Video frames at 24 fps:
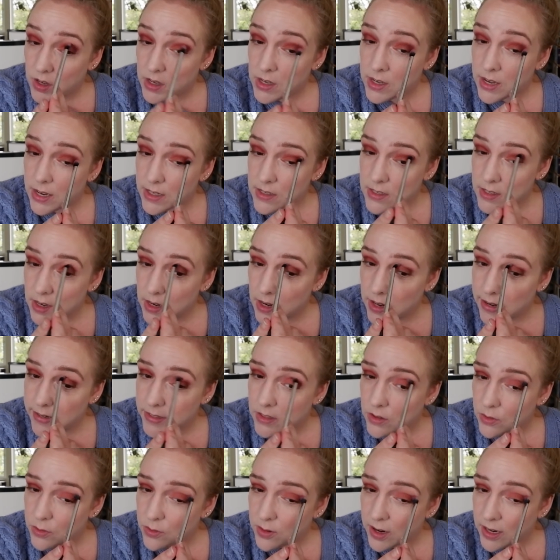yes, I
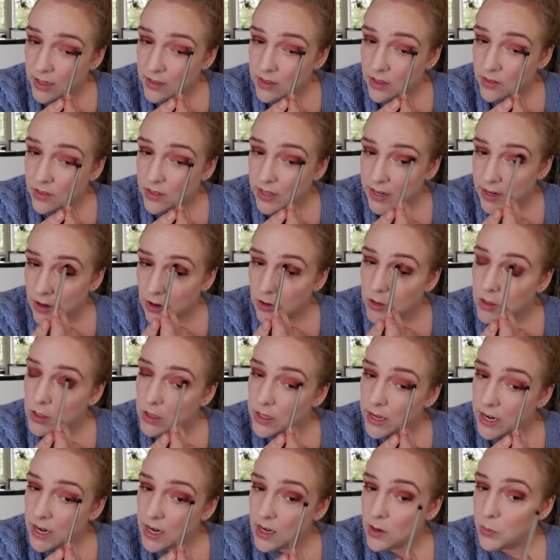like the fact that they are
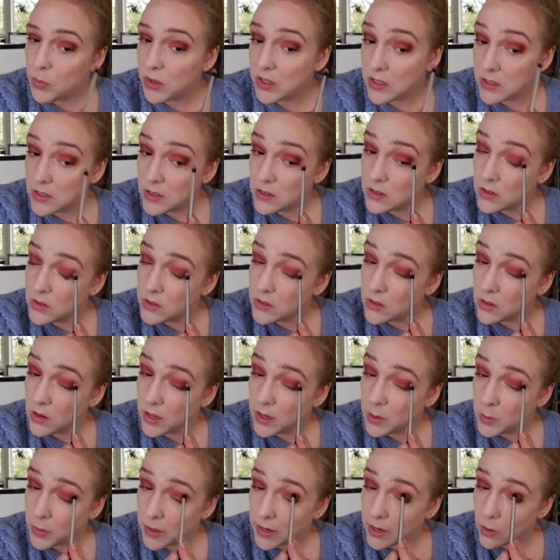clean, but this is also
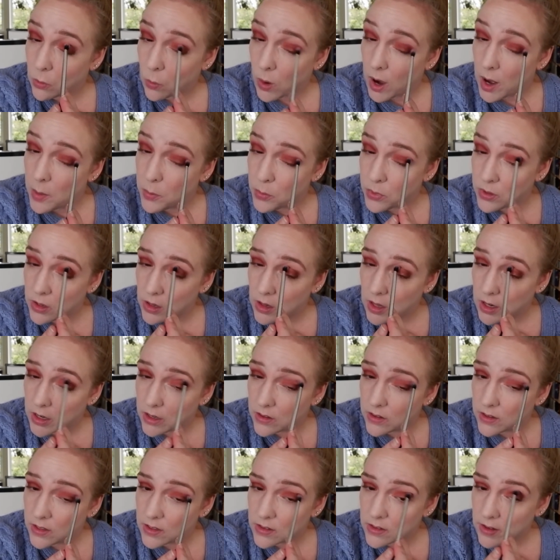like my gripe with a lot
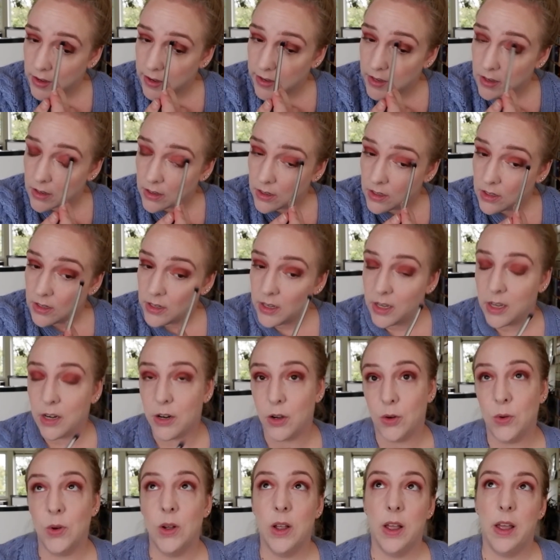of things like, you
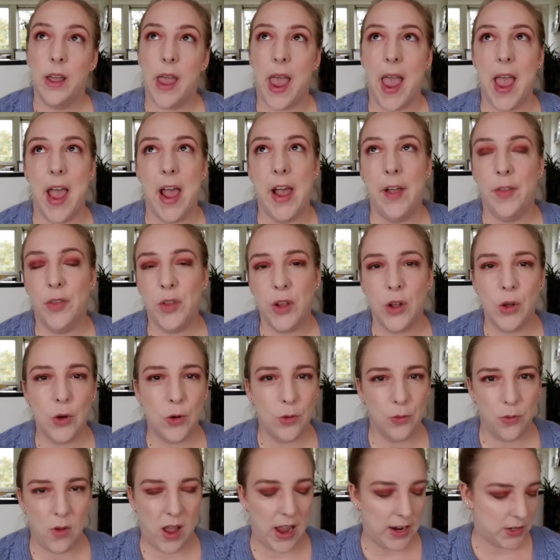know,
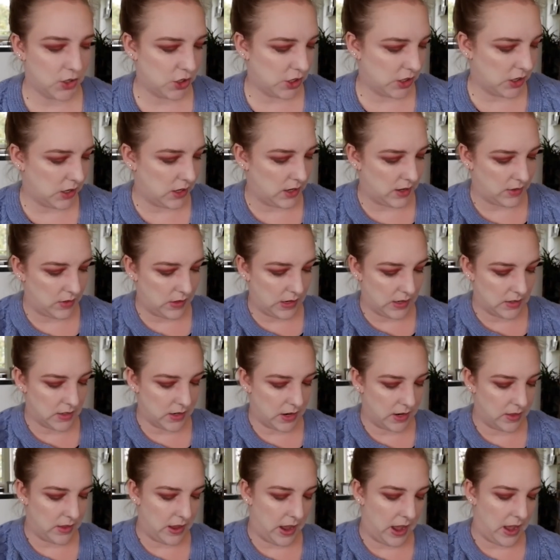ethical fashion and things
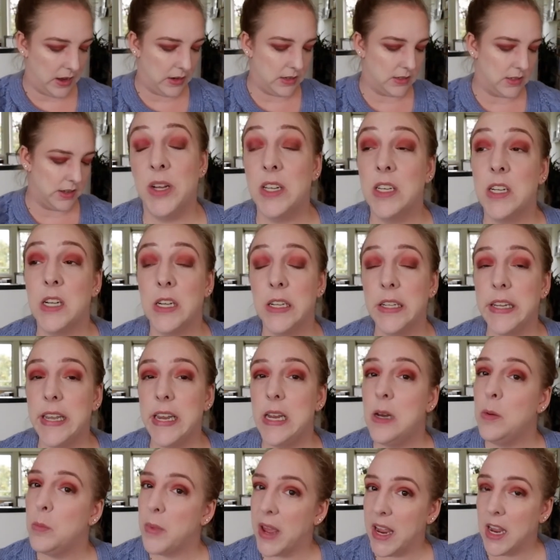like that with
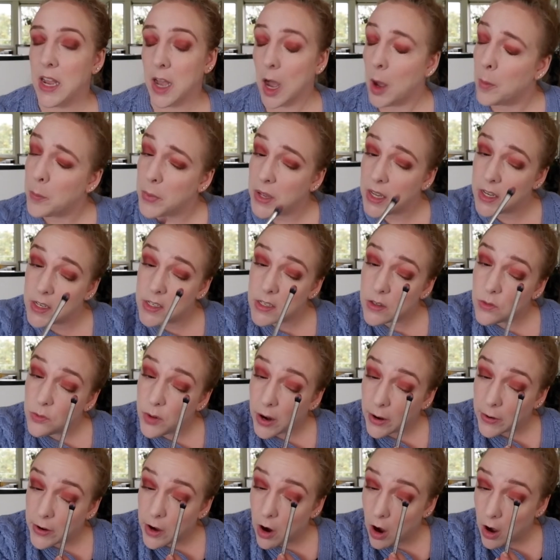clean makeup because it
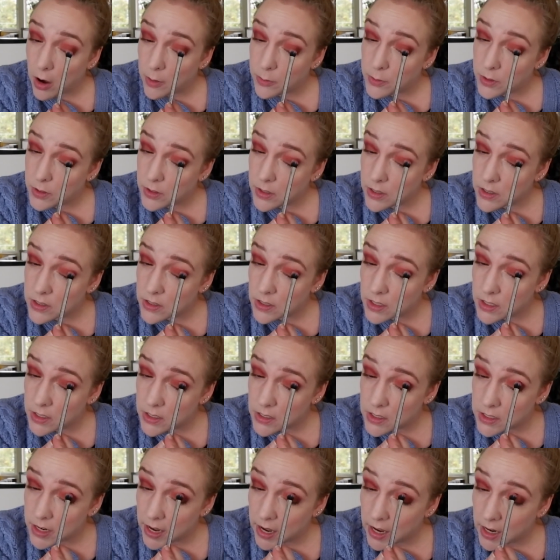very often doesn't
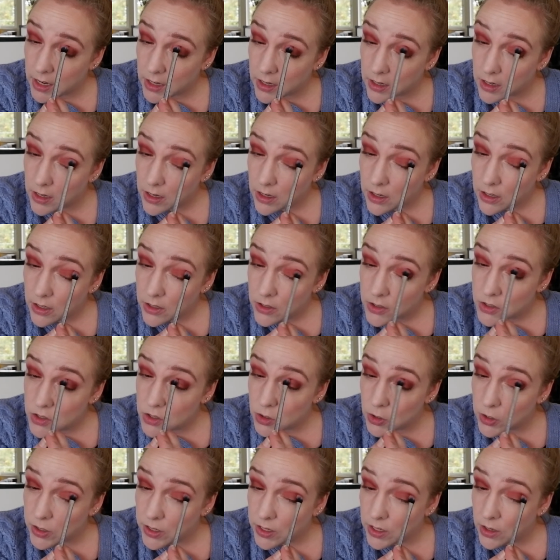contain
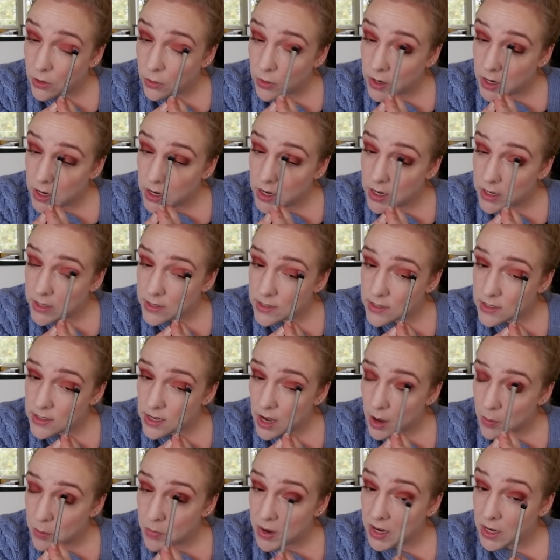certain ingredients
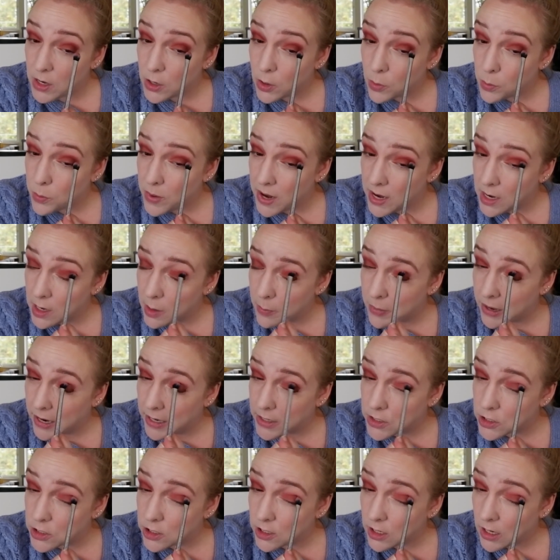that make your makeup
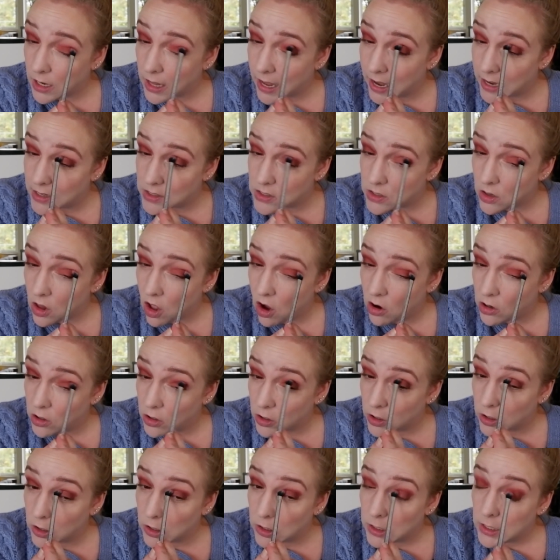actually last
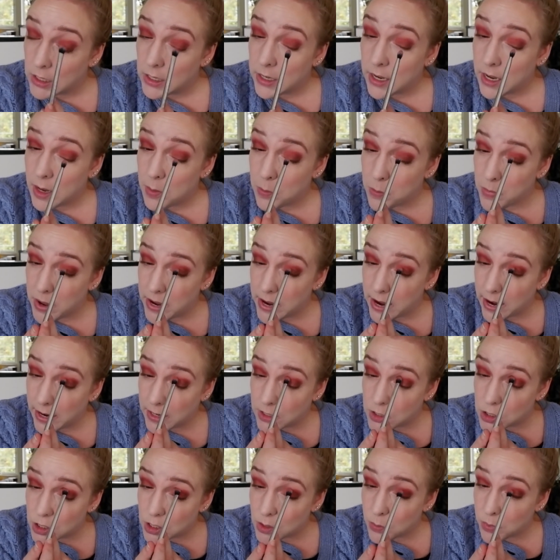longer, it may
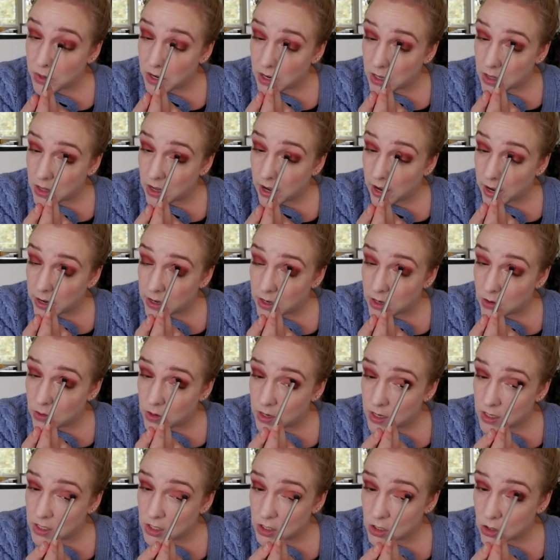actually be that you
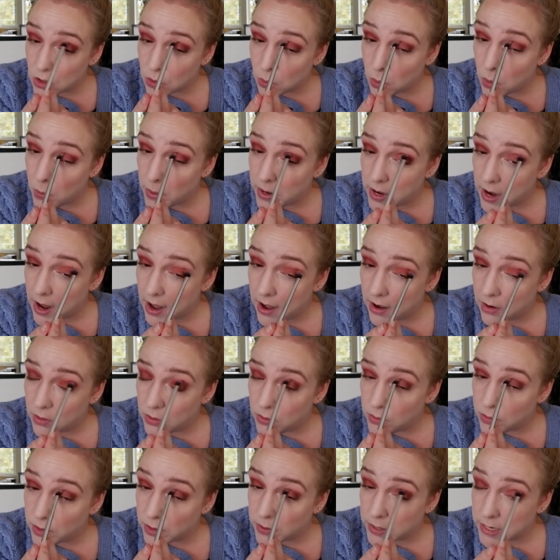need to throw it
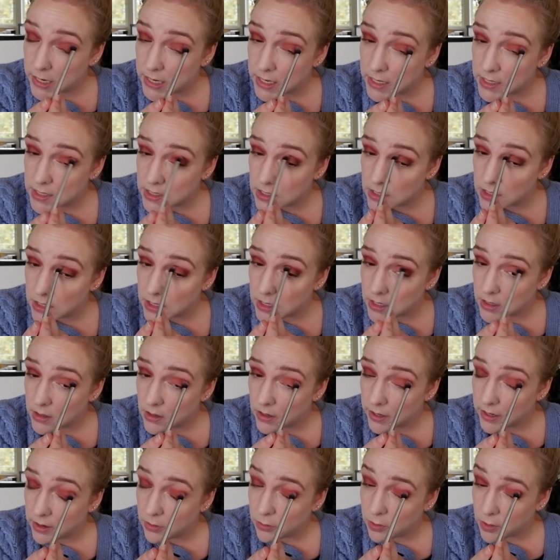out very easily,
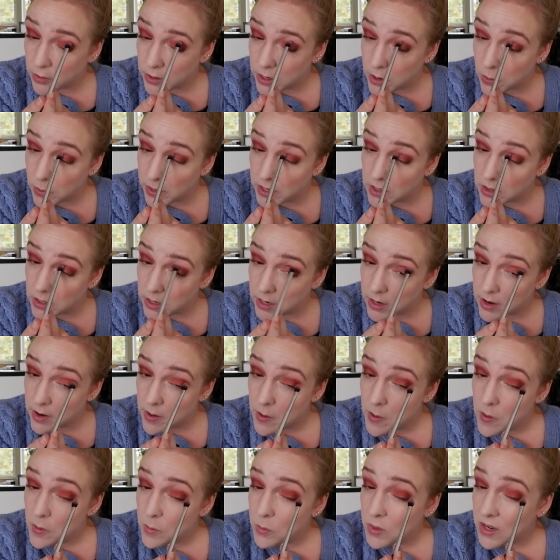like very quickly,
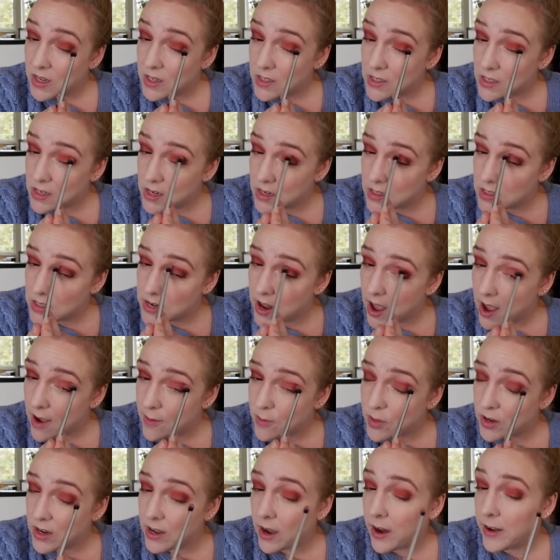because it doesn't
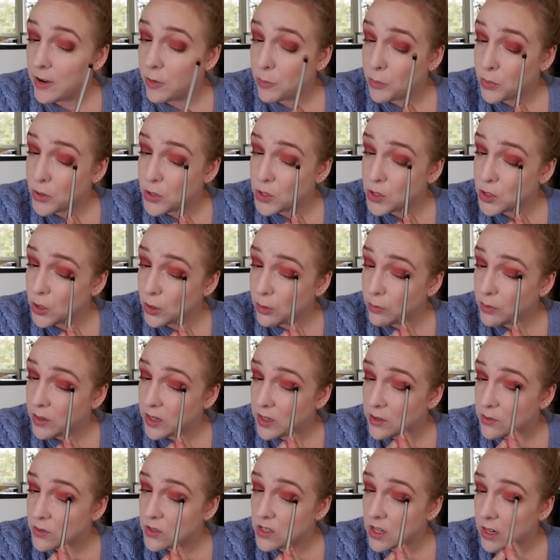have the kind of
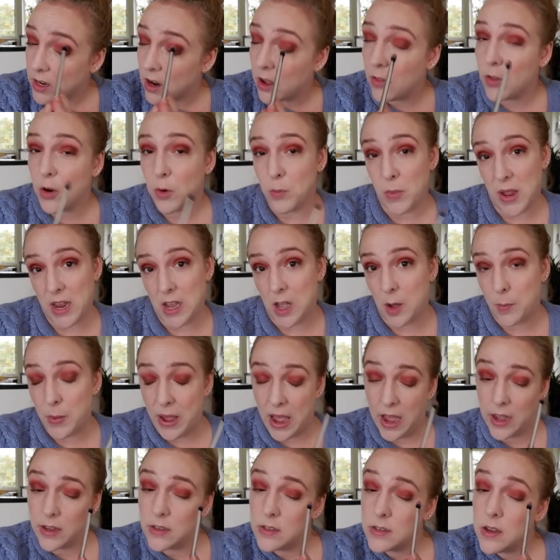preservatives that other makeup
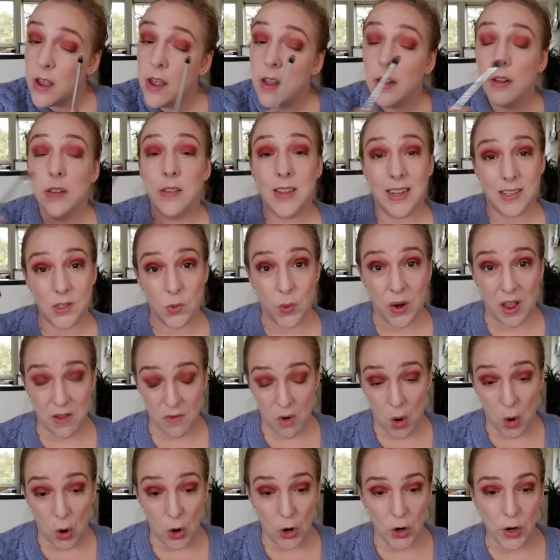has. That's what
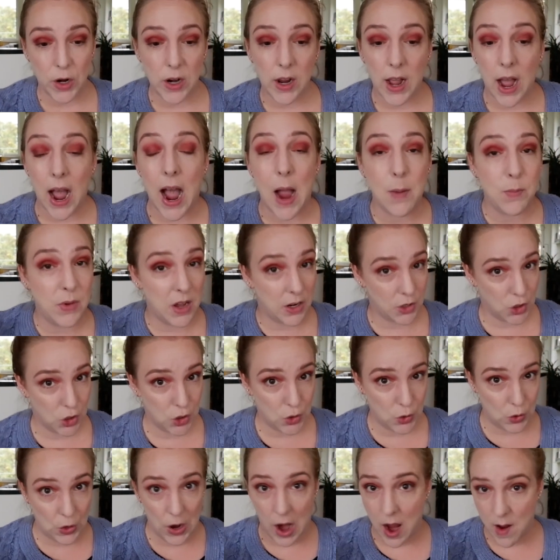I've heard. I'm not
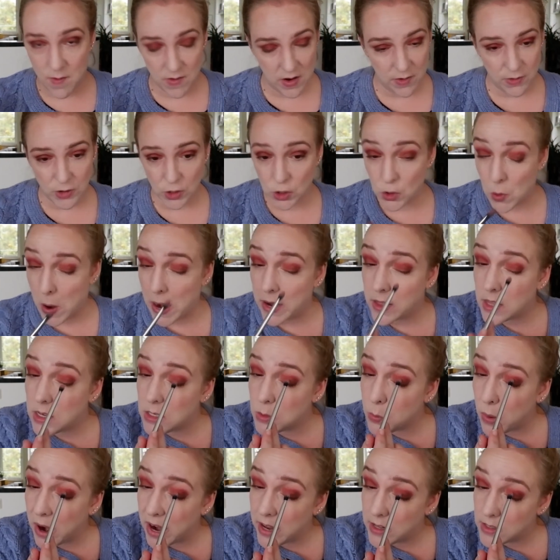sure. I've never tried
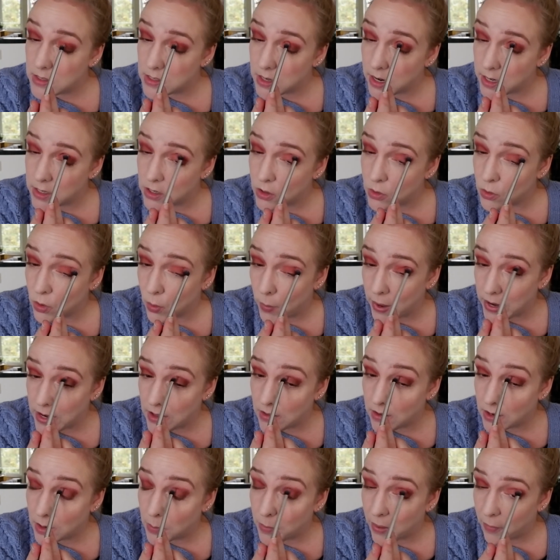these brands. I don't know
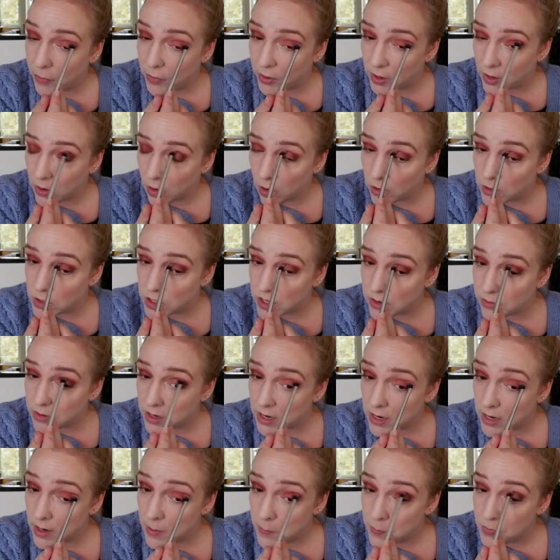anything about their
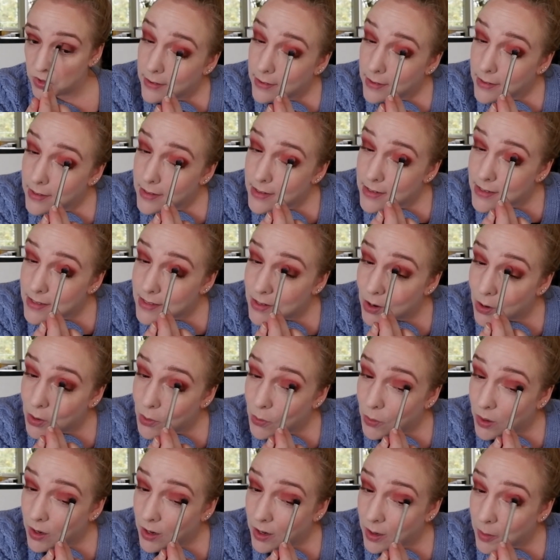longevity.
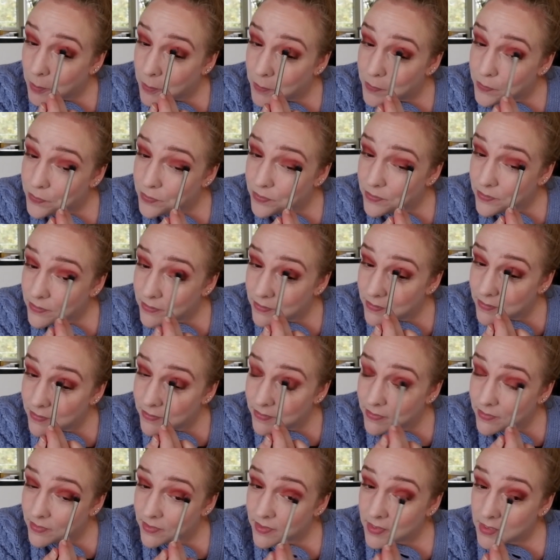So, um,
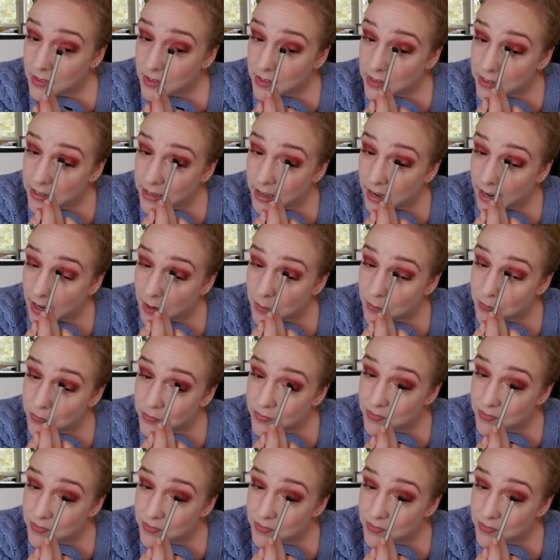yeah.